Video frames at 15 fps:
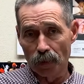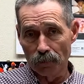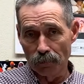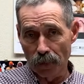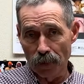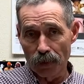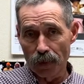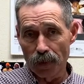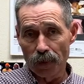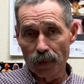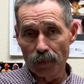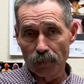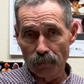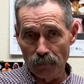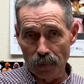a
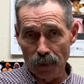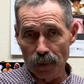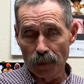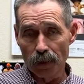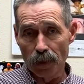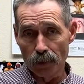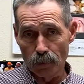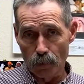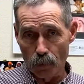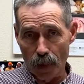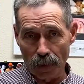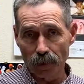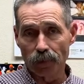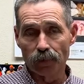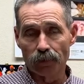veterinary feed
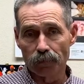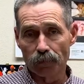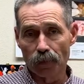directive,